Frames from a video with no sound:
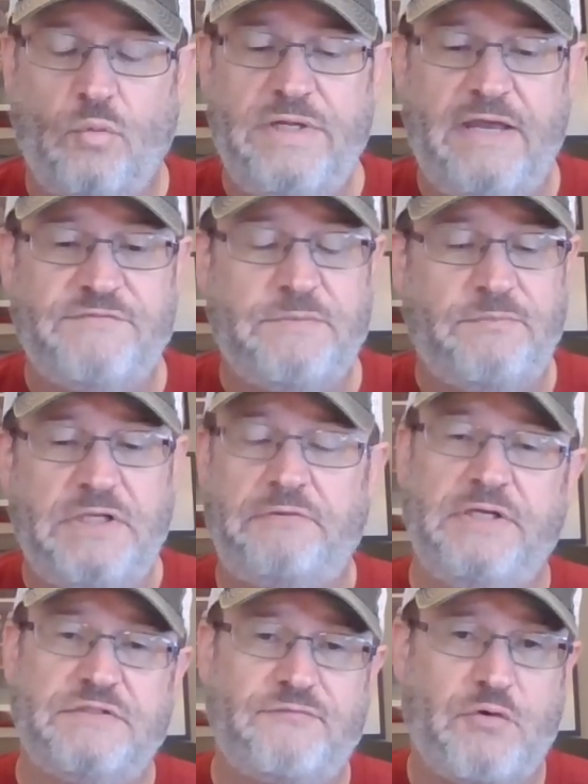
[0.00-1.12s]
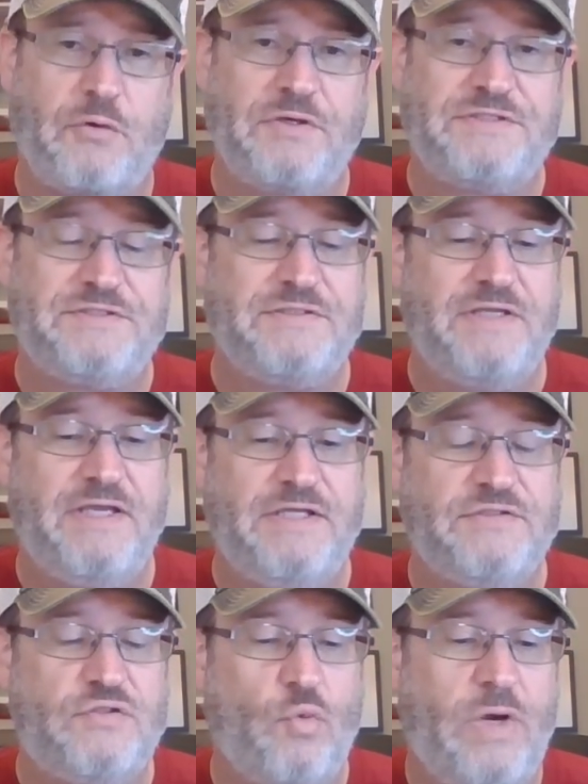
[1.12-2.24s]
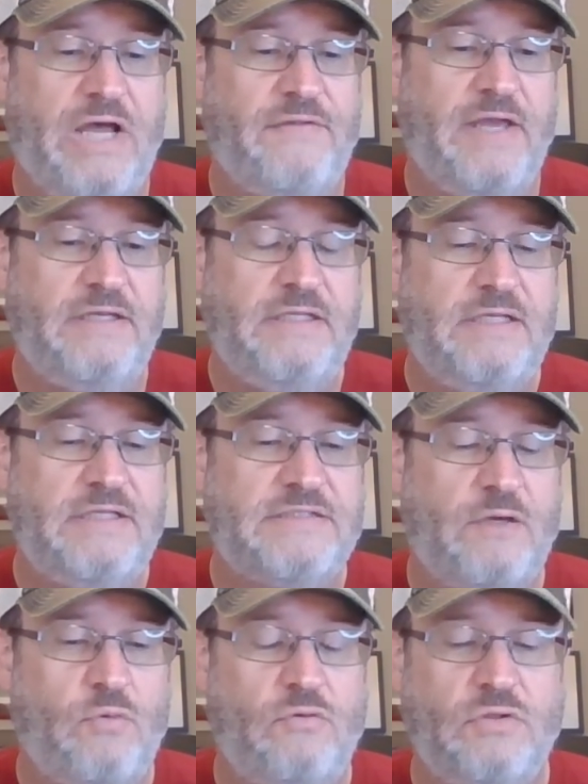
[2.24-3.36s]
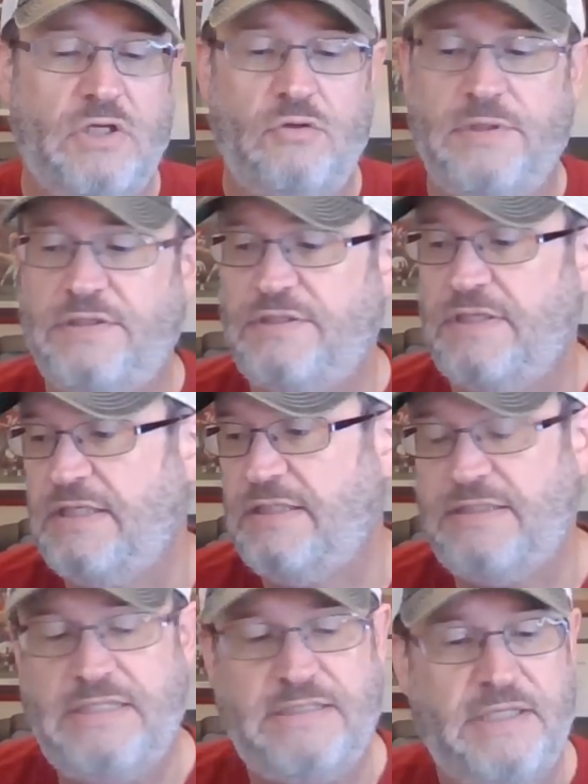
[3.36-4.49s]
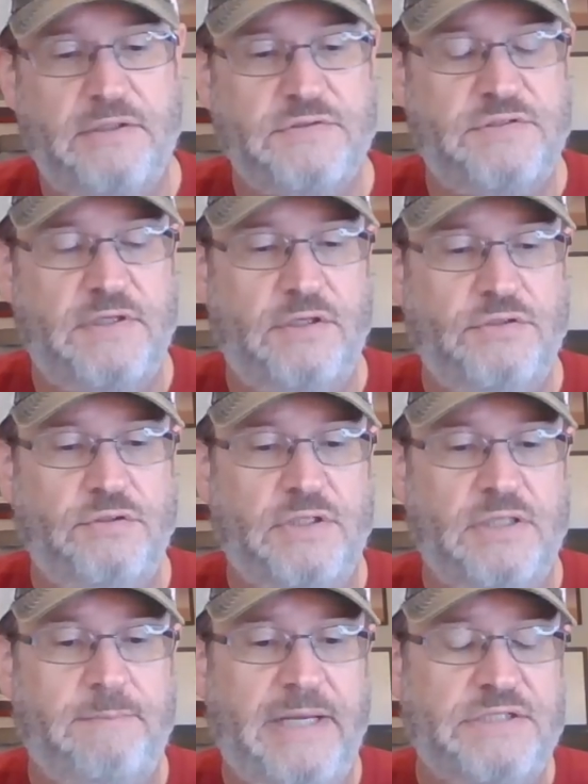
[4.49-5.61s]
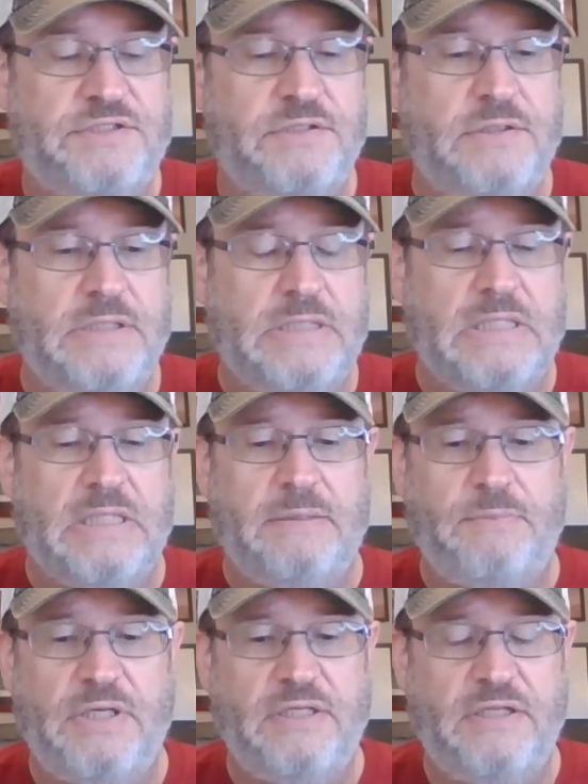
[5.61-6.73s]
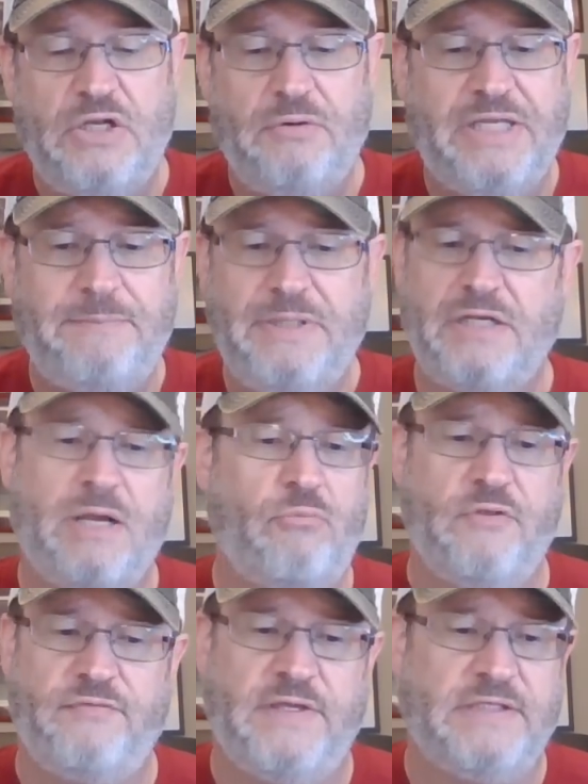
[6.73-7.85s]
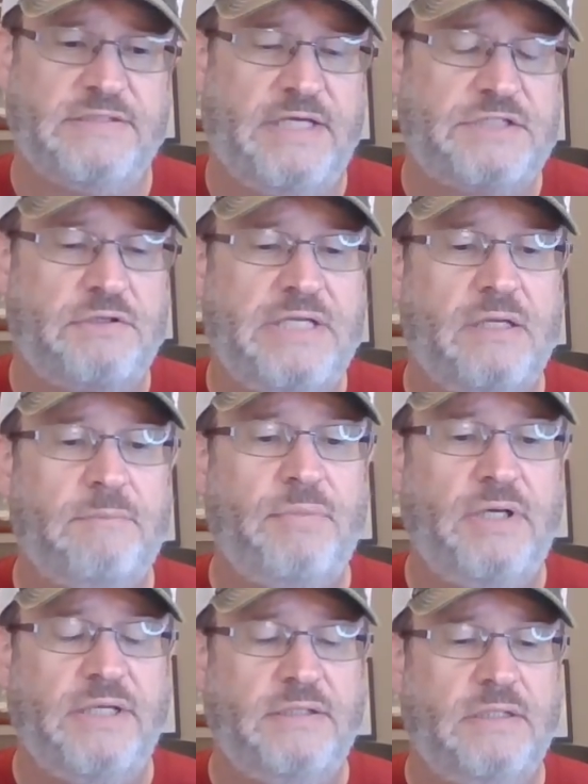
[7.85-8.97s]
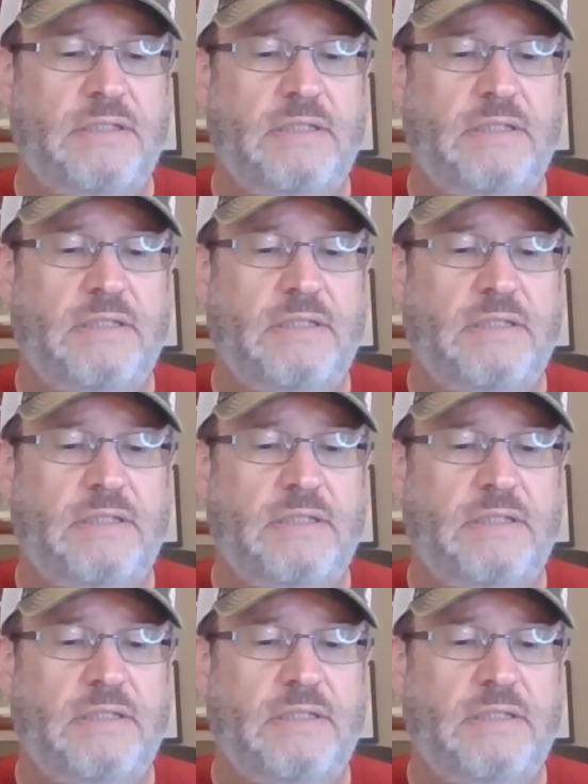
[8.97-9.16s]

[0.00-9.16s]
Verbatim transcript: we have some theories, of course, as to why that is. I won't go into any details there, you can imagine. But, you know, it could be a number of things, actually. But